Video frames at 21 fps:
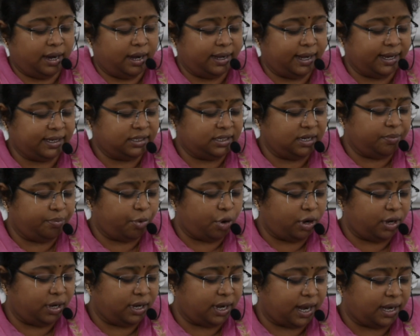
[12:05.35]
next
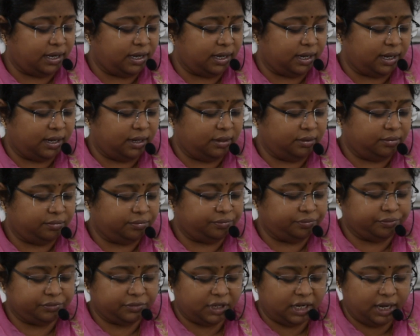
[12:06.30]
important article
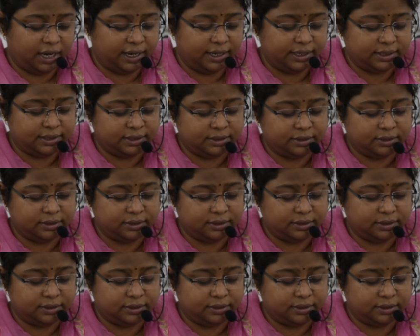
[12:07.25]
is